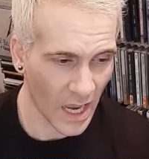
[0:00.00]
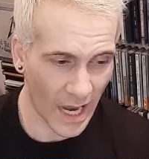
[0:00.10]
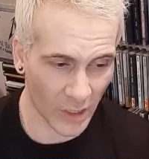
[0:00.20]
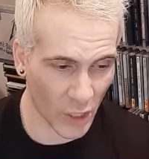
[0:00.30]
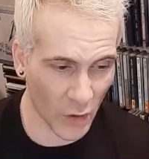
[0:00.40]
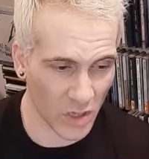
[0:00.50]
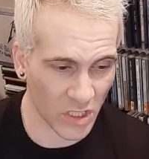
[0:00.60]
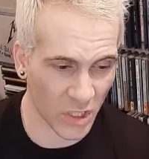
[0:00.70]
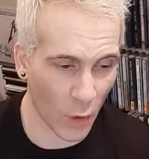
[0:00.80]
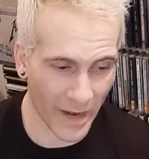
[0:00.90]
And there are
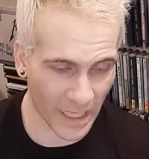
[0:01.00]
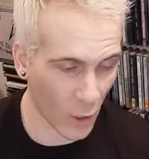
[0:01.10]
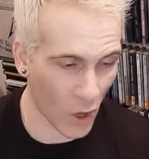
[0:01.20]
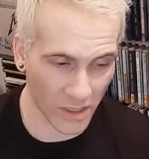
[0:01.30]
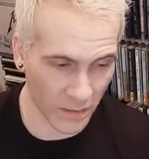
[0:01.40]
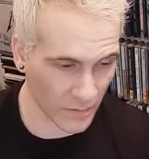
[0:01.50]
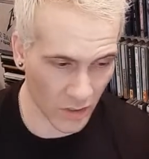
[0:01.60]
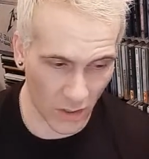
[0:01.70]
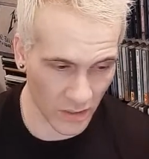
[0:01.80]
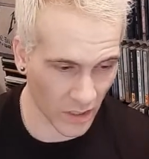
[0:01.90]
so many awesome
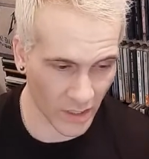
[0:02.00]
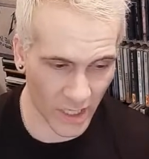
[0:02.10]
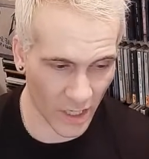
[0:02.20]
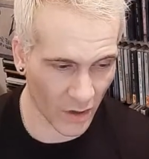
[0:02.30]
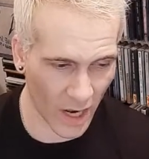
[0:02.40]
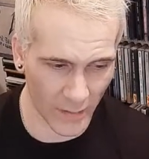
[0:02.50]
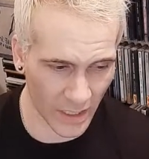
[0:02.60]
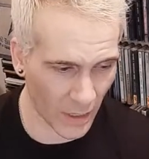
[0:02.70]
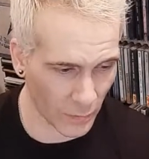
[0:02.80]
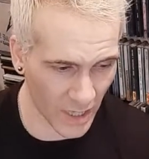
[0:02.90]
songs on here. I mean, you
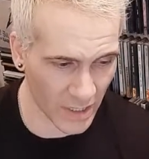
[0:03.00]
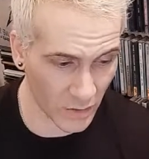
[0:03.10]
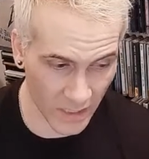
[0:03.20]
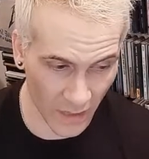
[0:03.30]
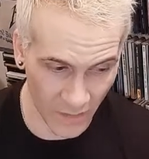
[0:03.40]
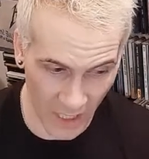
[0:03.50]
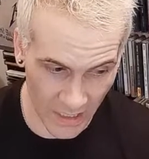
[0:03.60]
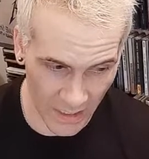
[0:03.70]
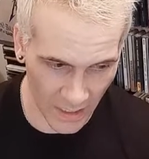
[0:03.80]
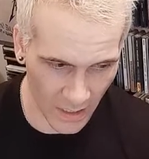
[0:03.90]
got Brace Yourself,
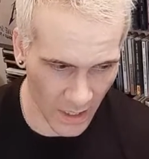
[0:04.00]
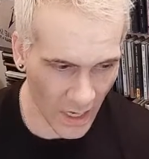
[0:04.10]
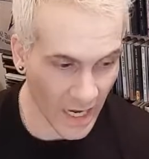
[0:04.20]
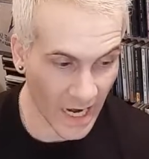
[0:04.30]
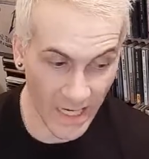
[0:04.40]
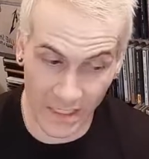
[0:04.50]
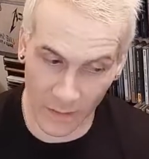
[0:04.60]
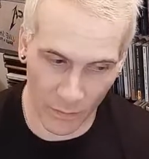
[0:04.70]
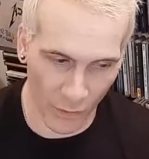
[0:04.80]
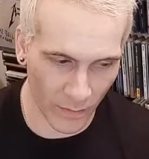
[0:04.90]
Jason. Hasty
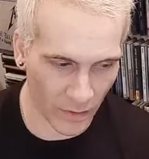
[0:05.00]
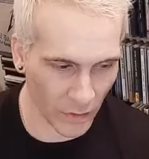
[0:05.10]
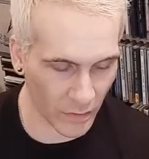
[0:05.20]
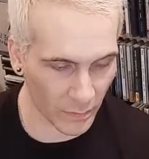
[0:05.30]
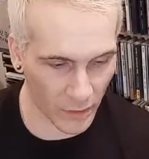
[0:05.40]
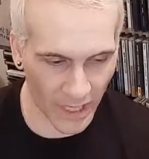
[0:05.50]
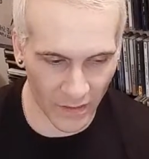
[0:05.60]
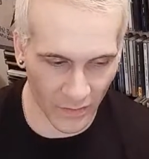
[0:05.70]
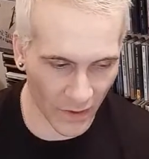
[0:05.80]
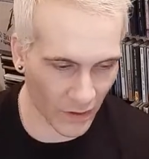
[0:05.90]
Boom Alert,
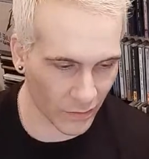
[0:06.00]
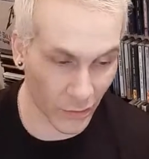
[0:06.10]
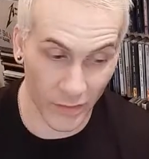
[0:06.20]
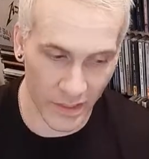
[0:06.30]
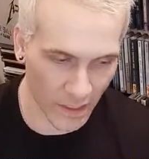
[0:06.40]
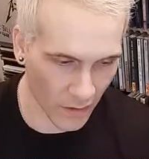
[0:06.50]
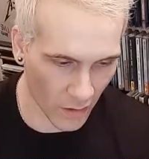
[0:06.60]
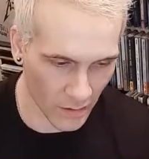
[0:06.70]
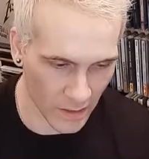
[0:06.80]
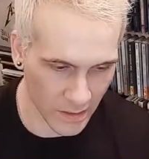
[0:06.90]
Blainville, Lunatic
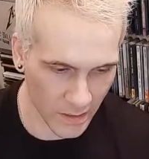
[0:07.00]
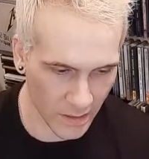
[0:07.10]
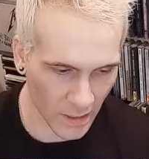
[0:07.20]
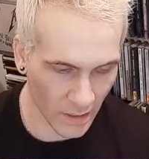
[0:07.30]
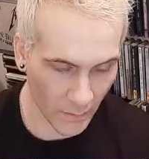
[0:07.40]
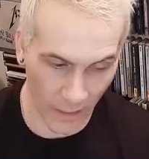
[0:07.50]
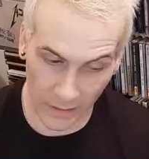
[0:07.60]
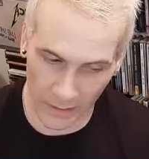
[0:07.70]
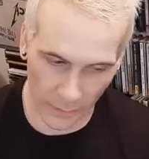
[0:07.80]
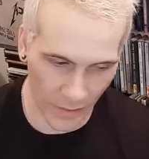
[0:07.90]
Harness, My
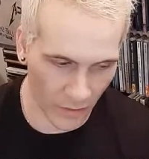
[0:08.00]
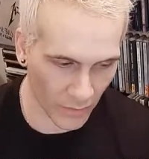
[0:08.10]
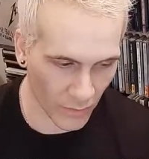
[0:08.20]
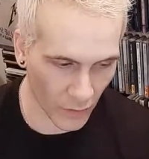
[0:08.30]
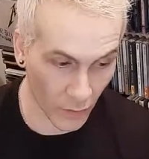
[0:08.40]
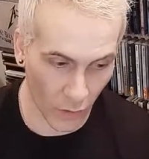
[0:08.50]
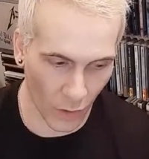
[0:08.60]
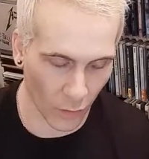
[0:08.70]
Little Beautiful,